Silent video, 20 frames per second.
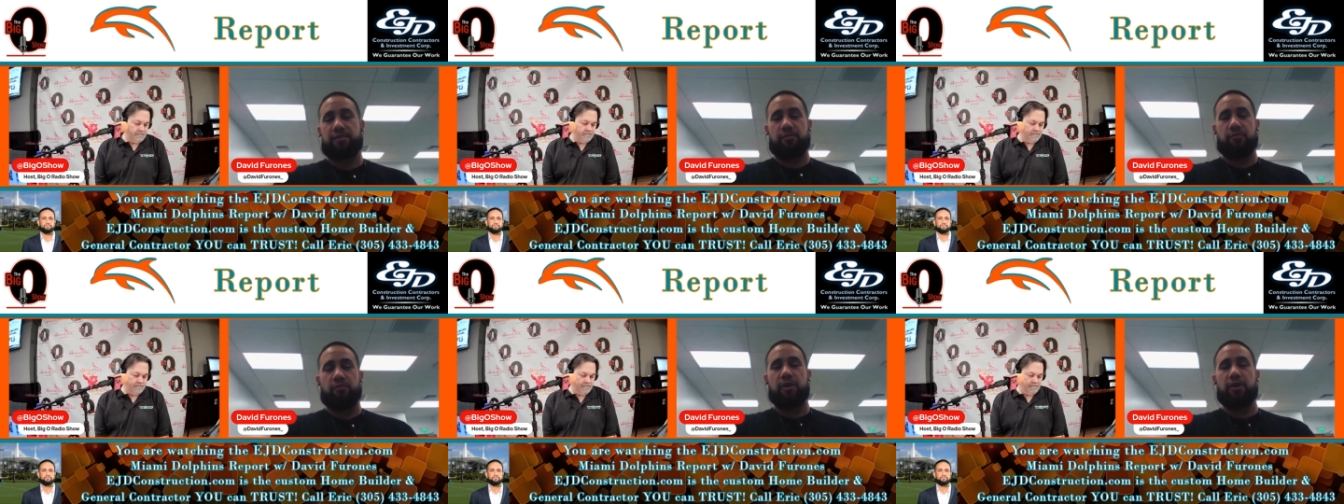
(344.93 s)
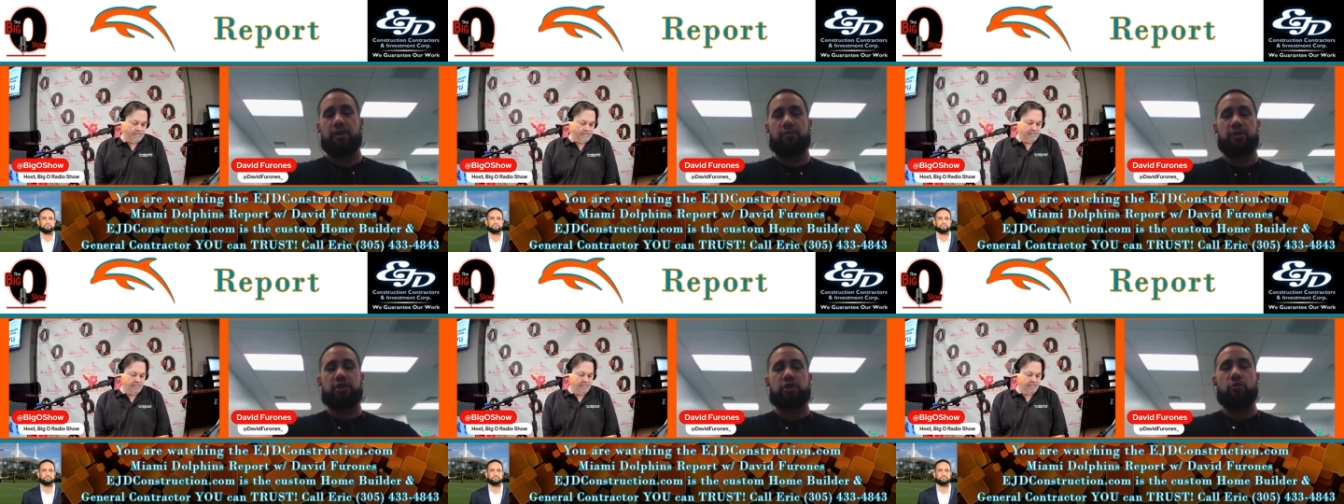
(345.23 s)

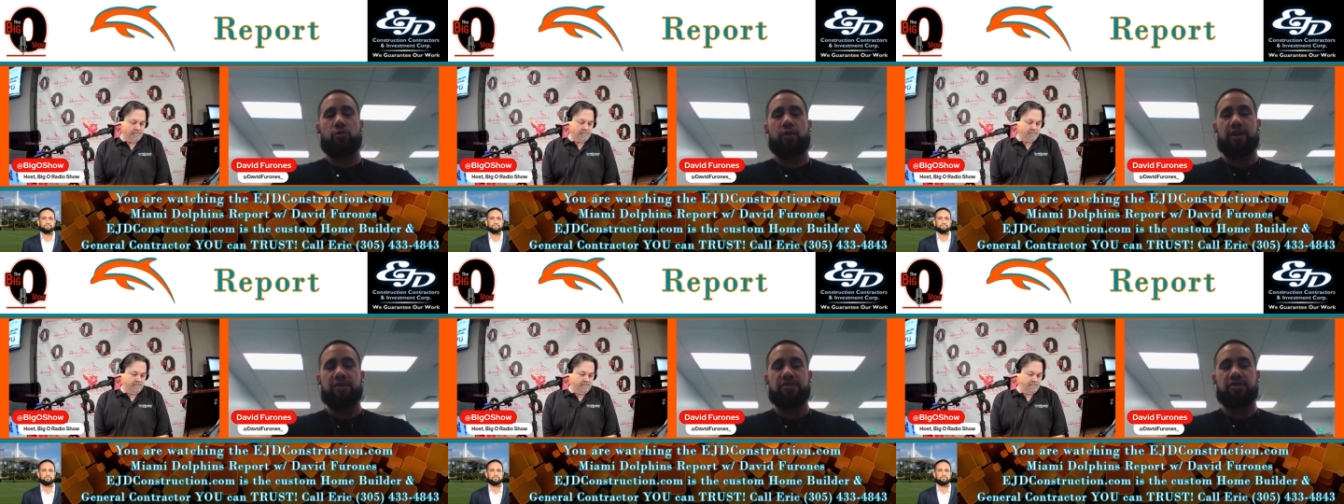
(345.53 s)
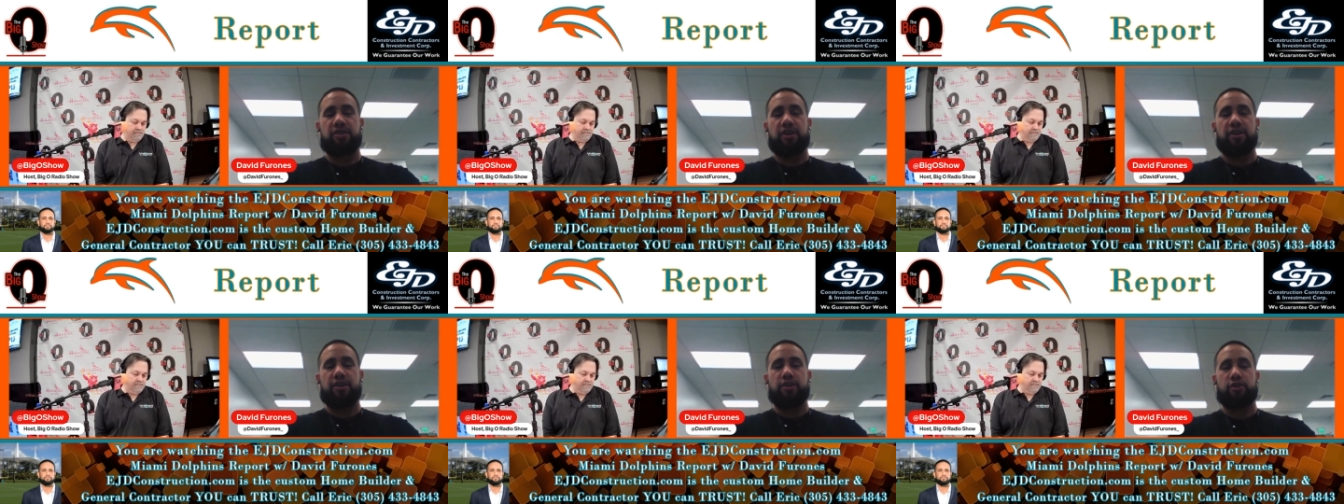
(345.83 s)
what what Tua has
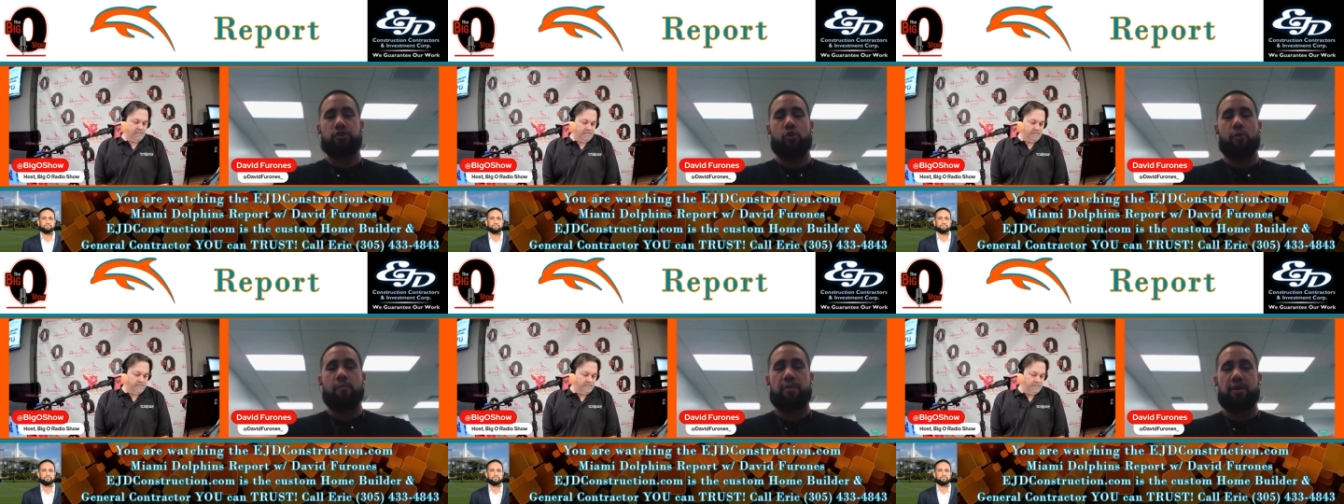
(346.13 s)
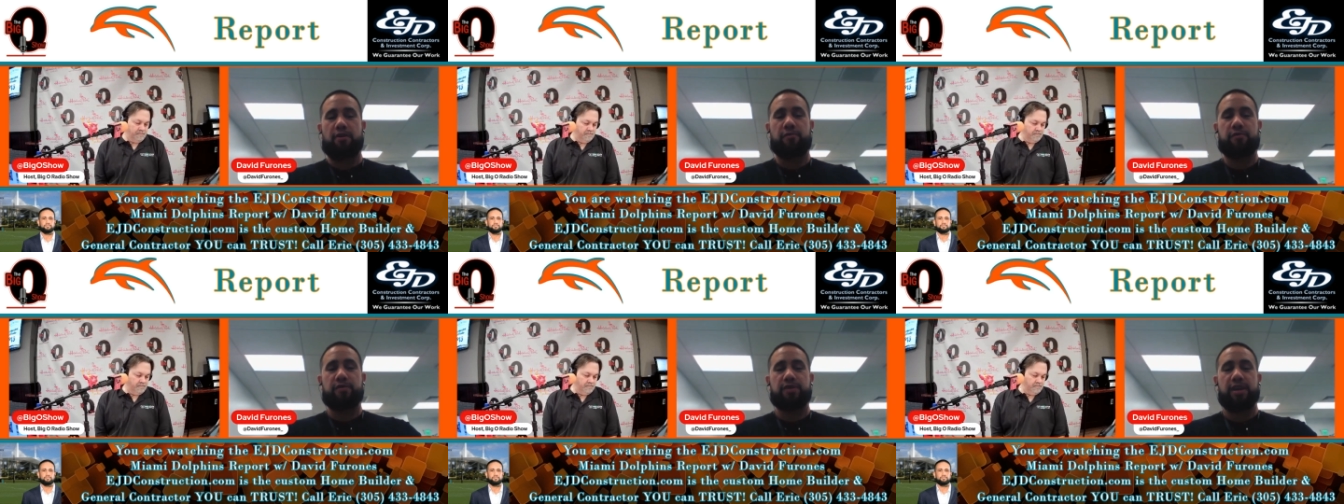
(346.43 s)
done in a short
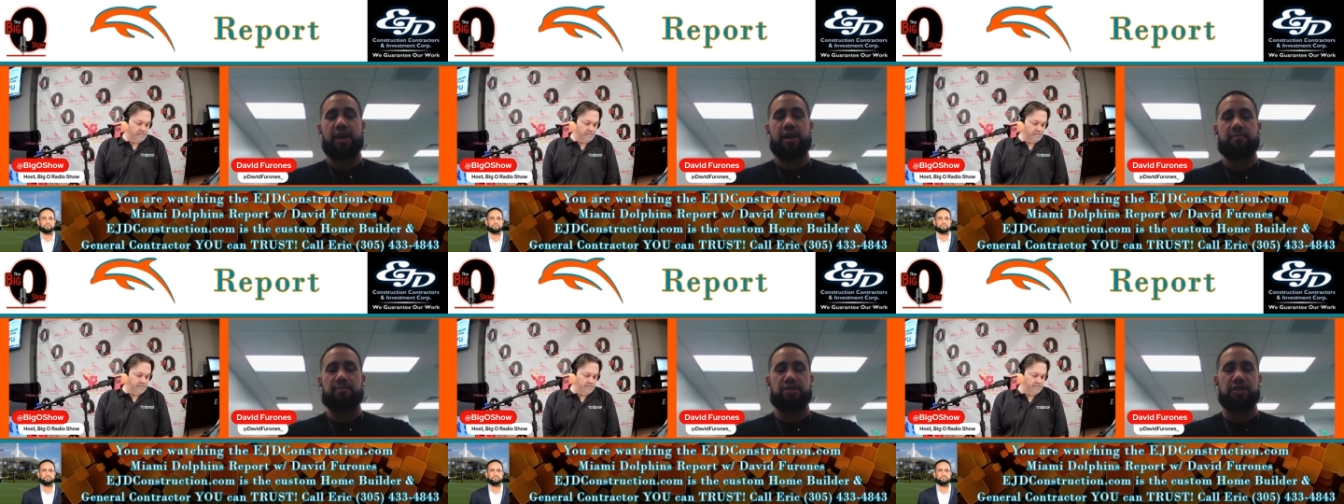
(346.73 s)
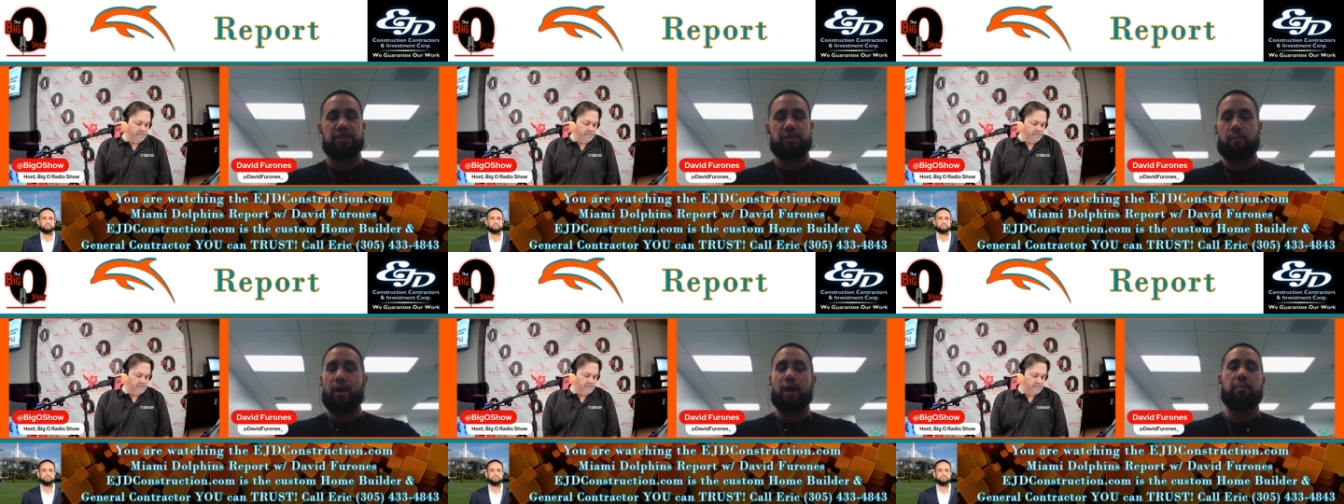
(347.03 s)
period of time
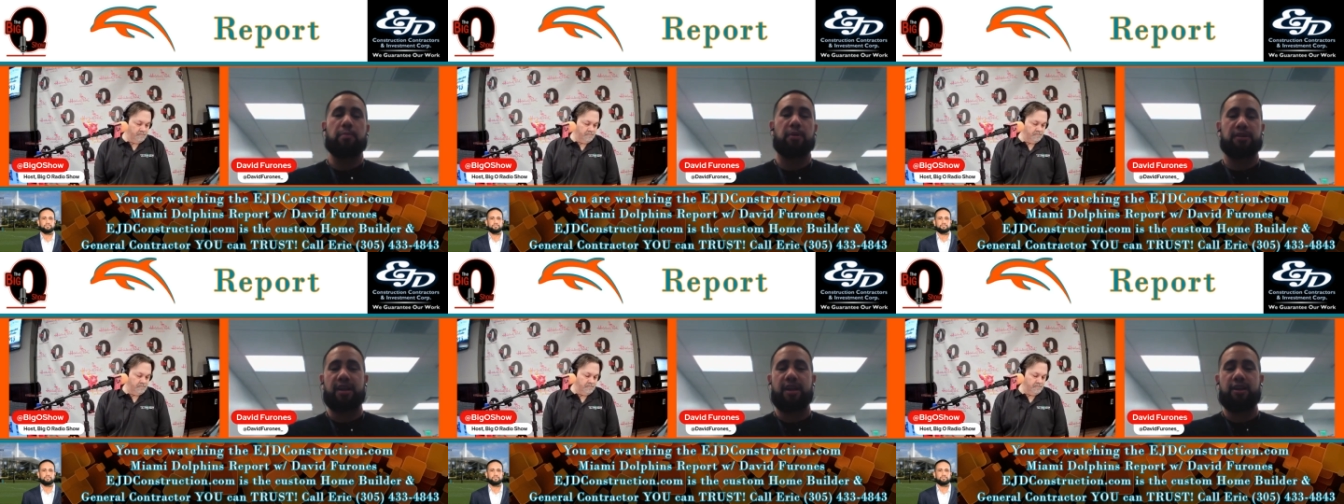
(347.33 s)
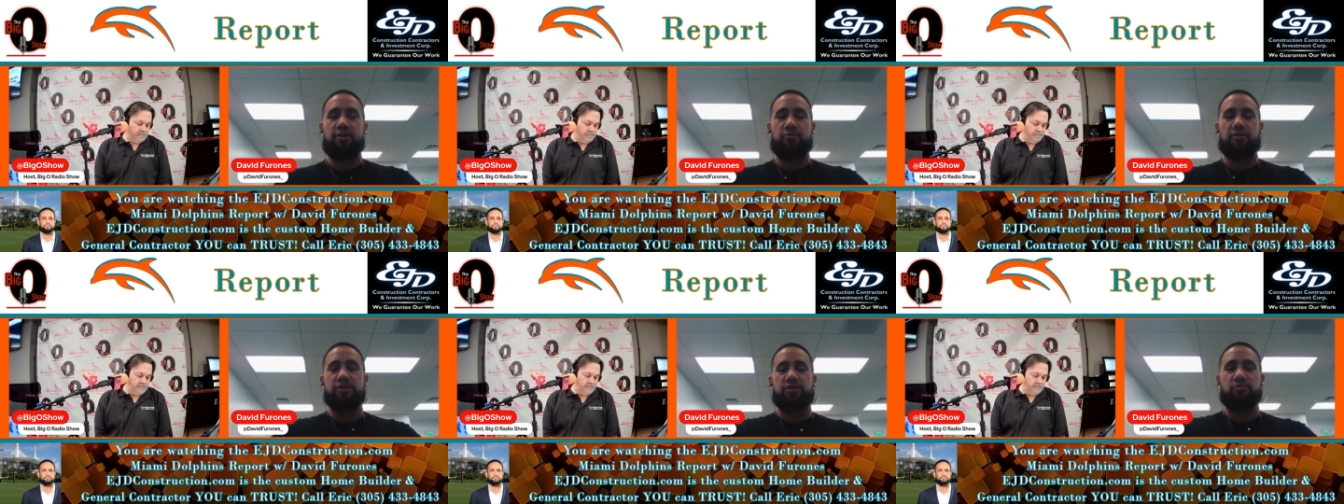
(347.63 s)
since Mike
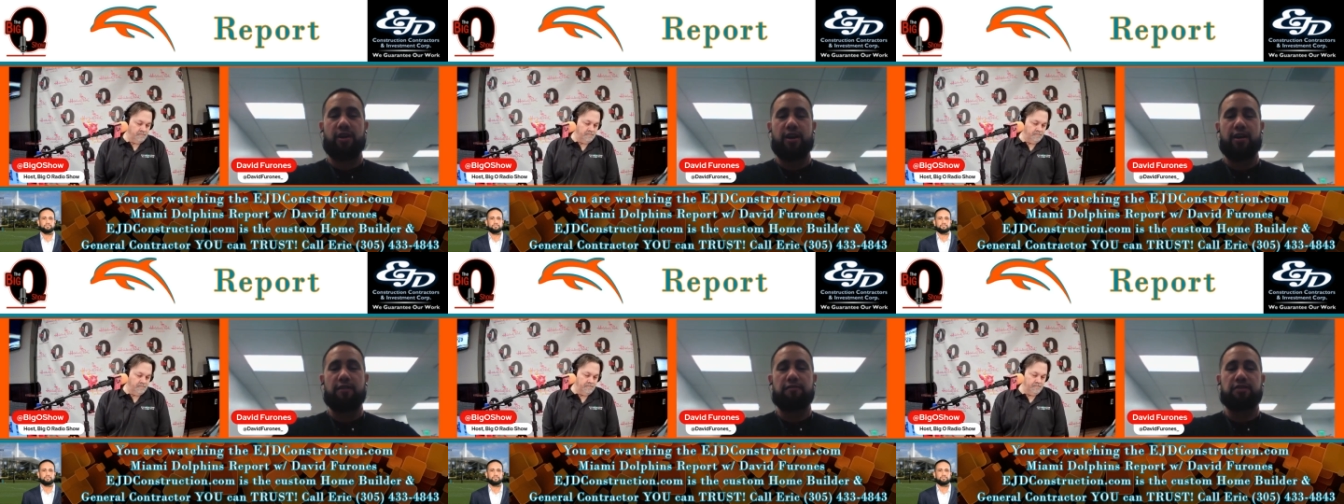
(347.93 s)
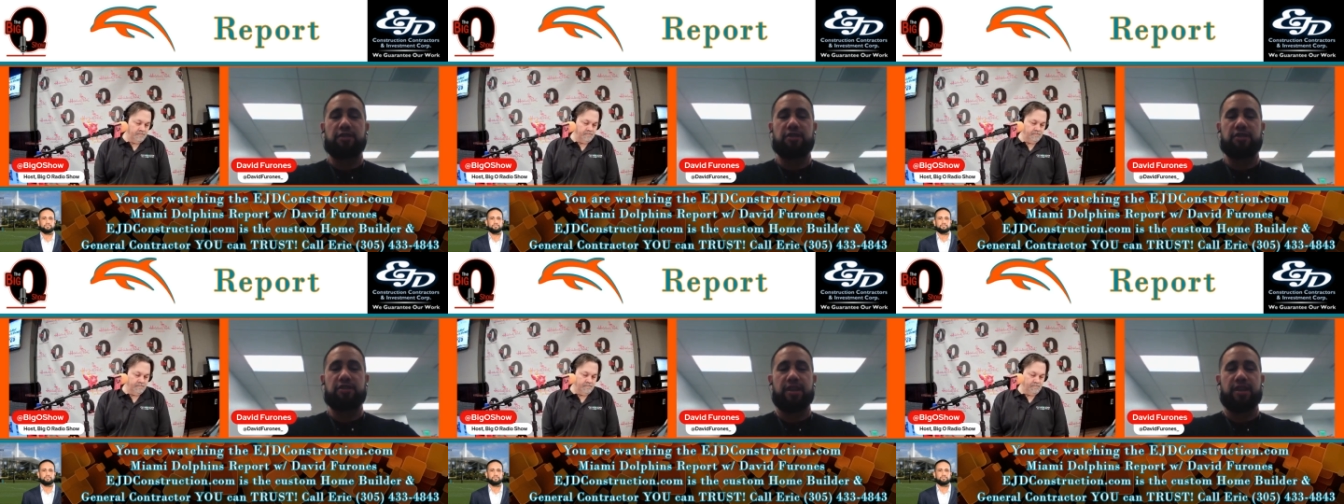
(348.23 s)
McDaniel has arrived,
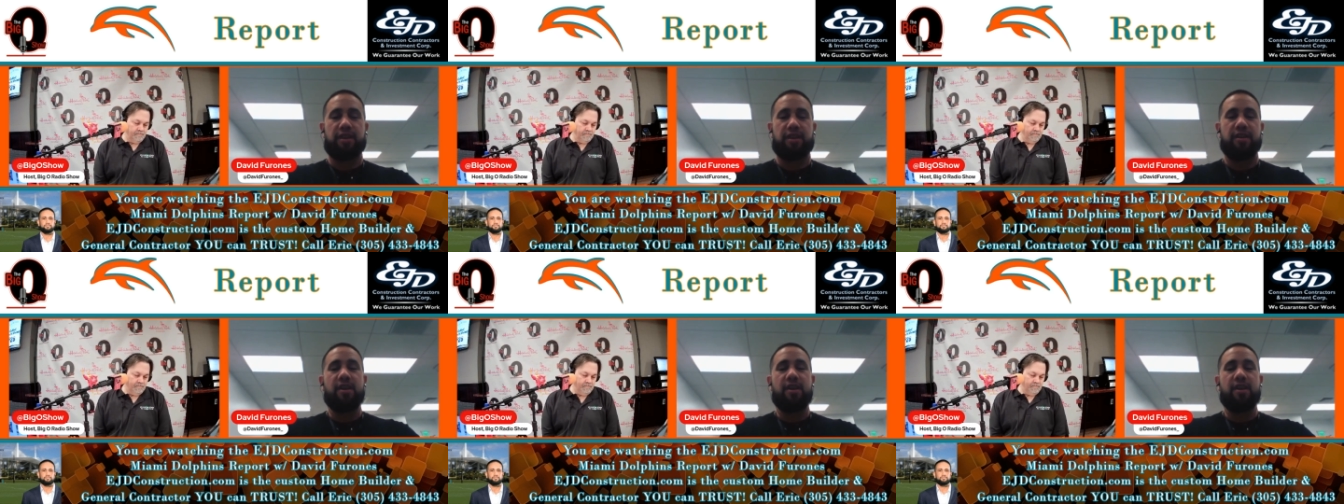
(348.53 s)
since he's had